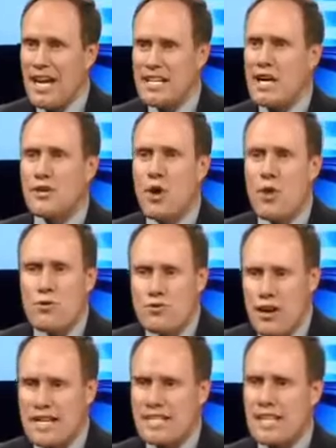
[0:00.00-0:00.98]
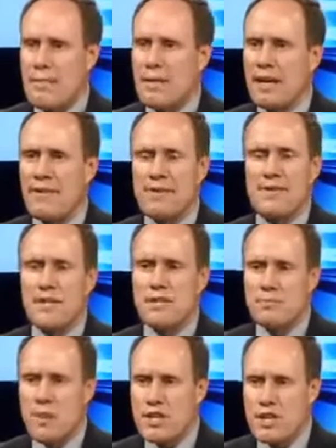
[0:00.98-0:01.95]
See, I don't trust someone if I'm
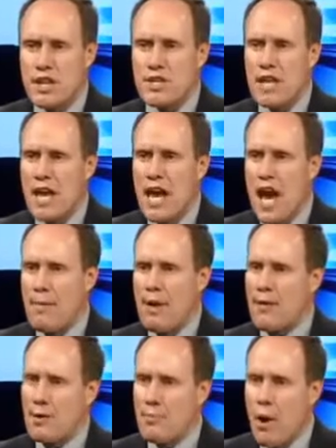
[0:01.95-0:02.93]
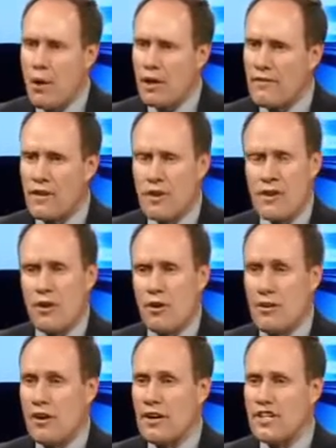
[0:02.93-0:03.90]
suspicious about their motive
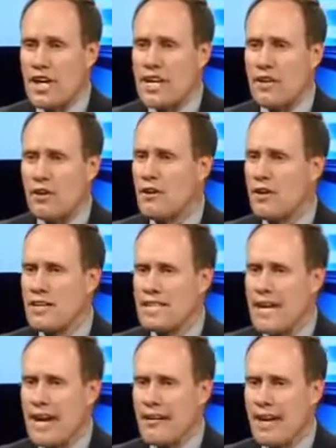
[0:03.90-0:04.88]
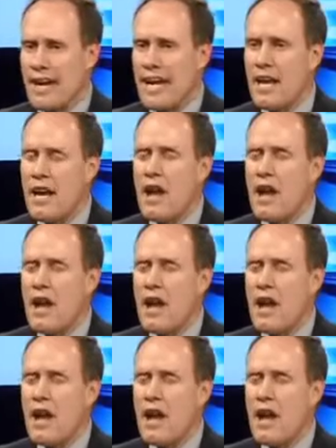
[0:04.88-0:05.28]
or their agenda or their integrity.